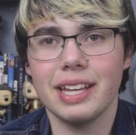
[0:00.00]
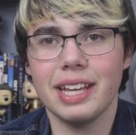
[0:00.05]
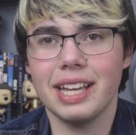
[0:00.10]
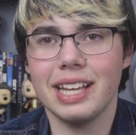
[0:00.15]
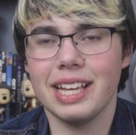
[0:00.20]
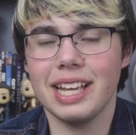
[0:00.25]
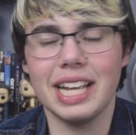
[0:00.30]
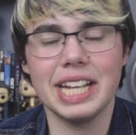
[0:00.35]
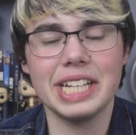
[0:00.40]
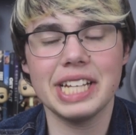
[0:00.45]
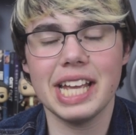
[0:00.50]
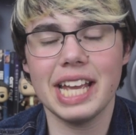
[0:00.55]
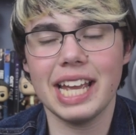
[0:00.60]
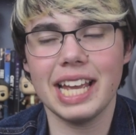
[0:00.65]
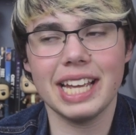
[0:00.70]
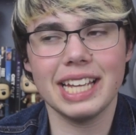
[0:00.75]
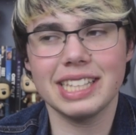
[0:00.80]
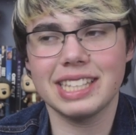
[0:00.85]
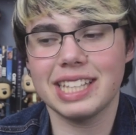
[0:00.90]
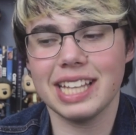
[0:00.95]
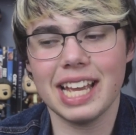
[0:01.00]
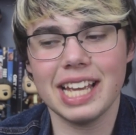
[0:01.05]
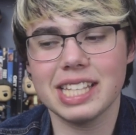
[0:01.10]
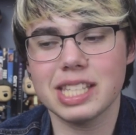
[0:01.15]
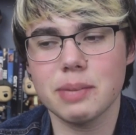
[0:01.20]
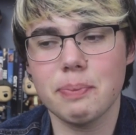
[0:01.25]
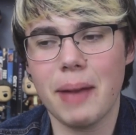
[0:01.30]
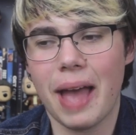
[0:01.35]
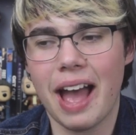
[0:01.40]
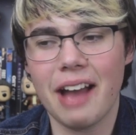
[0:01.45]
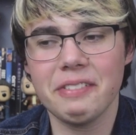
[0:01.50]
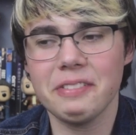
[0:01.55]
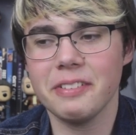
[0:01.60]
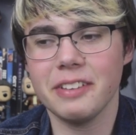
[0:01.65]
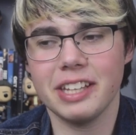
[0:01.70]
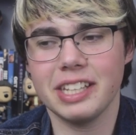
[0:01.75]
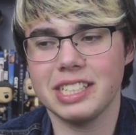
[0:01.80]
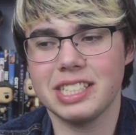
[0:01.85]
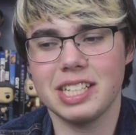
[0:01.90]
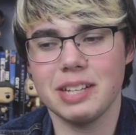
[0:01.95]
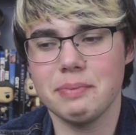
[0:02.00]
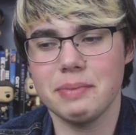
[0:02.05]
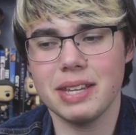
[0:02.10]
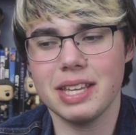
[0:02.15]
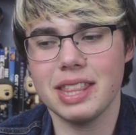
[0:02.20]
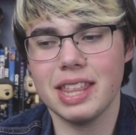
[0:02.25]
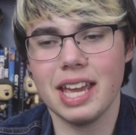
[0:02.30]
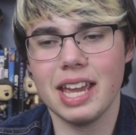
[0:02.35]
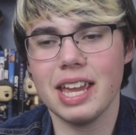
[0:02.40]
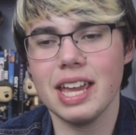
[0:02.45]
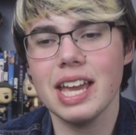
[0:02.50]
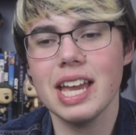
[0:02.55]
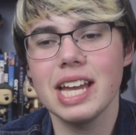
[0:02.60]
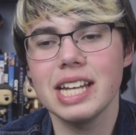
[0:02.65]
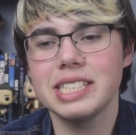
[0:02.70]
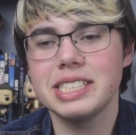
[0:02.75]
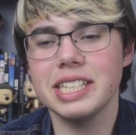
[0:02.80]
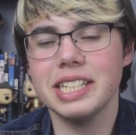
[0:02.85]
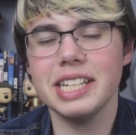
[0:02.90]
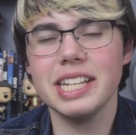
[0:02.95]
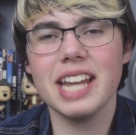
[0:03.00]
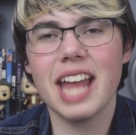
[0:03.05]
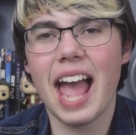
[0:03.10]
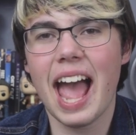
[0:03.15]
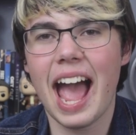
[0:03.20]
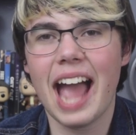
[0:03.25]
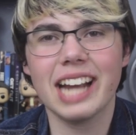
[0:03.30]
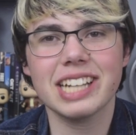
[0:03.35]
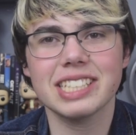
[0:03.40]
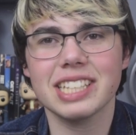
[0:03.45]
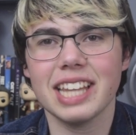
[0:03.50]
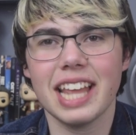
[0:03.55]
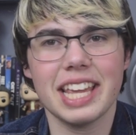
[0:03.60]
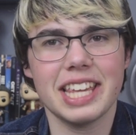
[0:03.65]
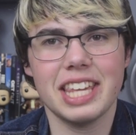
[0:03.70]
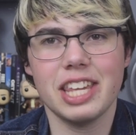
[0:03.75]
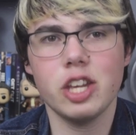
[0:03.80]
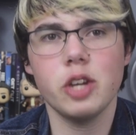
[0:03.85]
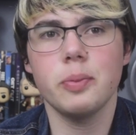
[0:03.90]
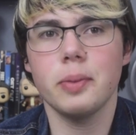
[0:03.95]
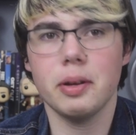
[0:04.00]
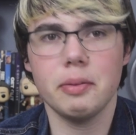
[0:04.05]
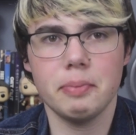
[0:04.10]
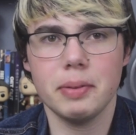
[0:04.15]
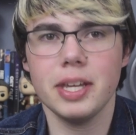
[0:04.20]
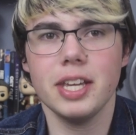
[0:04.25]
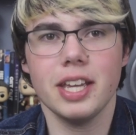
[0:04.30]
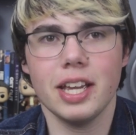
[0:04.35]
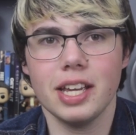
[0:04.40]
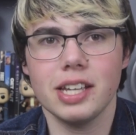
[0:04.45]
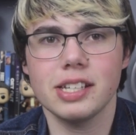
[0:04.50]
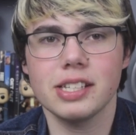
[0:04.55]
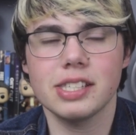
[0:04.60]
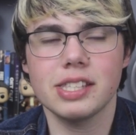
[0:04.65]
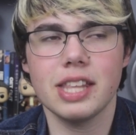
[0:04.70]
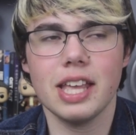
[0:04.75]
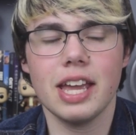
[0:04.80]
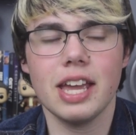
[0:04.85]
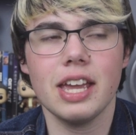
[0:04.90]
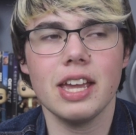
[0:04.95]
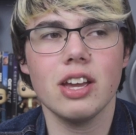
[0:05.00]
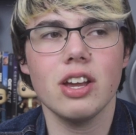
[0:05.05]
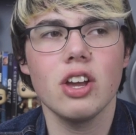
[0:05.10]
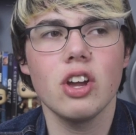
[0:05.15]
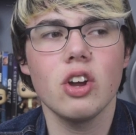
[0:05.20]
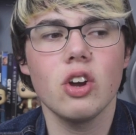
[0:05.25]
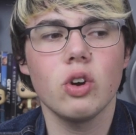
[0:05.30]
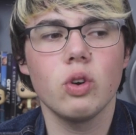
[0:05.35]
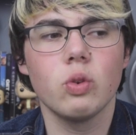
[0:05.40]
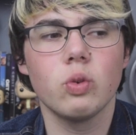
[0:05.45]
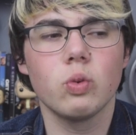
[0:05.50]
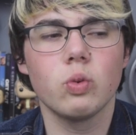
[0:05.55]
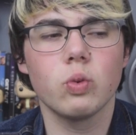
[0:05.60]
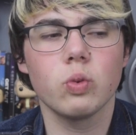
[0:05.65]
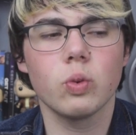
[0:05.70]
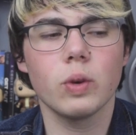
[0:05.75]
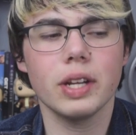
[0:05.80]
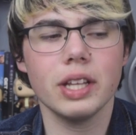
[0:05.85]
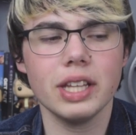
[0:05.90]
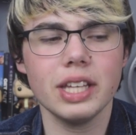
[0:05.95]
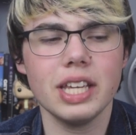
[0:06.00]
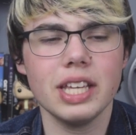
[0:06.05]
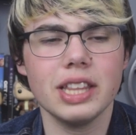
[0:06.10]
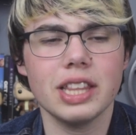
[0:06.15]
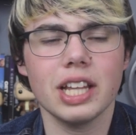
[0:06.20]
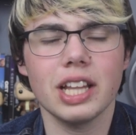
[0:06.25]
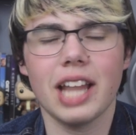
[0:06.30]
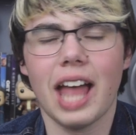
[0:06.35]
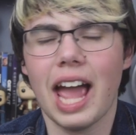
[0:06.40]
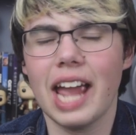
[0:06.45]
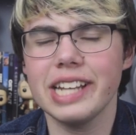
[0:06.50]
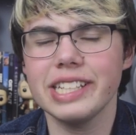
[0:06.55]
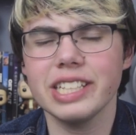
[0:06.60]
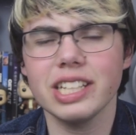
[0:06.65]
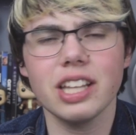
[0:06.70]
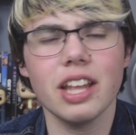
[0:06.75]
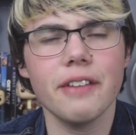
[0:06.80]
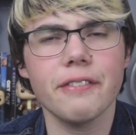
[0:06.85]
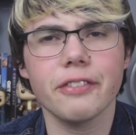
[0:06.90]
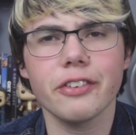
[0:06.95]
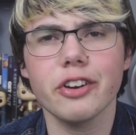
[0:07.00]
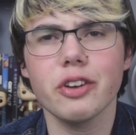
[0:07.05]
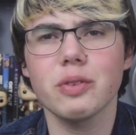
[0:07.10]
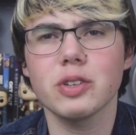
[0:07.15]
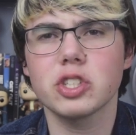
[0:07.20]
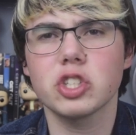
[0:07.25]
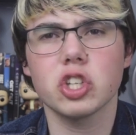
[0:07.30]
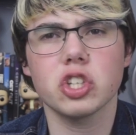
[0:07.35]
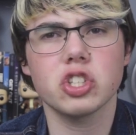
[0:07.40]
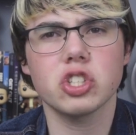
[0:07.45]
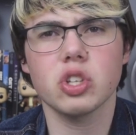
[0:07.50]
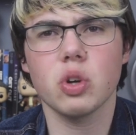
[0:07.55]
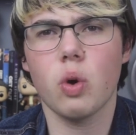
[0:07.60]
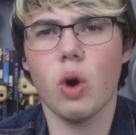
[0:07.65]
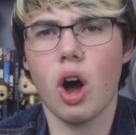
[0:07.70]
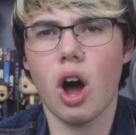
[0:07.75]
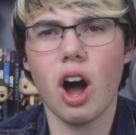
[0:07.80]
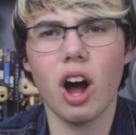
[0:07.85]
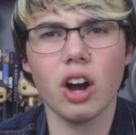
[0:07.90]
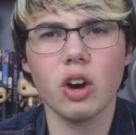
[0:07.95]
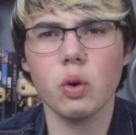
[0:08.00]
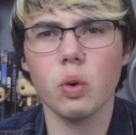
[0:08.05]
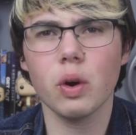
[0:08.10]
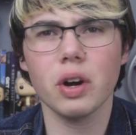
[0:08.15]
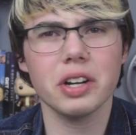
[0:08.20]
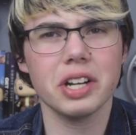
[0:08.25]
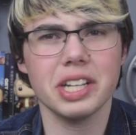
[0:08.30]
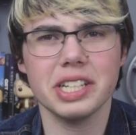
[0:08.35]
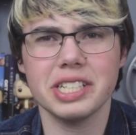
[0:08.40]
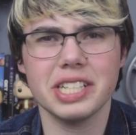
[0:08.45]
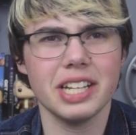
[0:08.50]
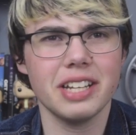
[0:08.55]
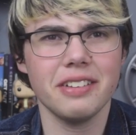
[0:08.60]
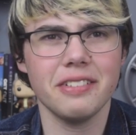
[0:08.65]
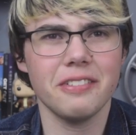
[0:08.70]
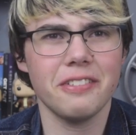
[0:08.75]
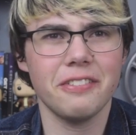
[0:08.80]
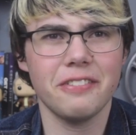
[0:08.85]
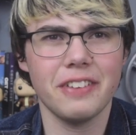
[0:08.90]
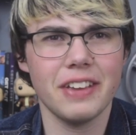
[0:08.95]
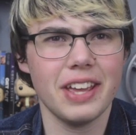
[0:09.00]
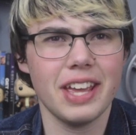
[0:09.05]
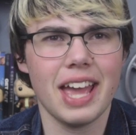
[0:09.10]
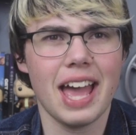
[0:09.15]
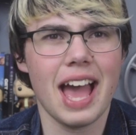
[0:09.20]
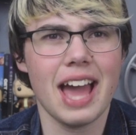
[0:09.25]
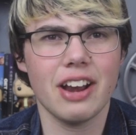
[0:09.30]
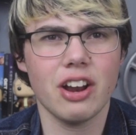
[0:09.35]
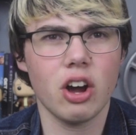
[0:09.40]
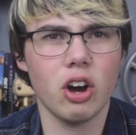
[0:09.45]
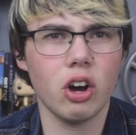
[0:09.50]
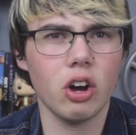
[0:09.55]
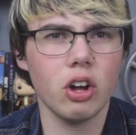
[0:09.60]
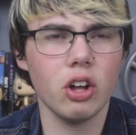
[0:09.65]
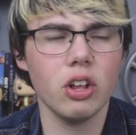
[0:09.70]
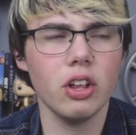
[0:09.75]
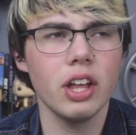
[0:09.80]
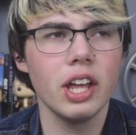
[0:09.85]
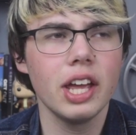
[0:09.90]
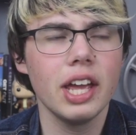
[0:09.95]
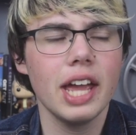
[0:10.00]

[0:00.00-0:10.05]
It's baffling to me. They didn't act like human beings. The line delivery was just so awkward. It didn't fit at all.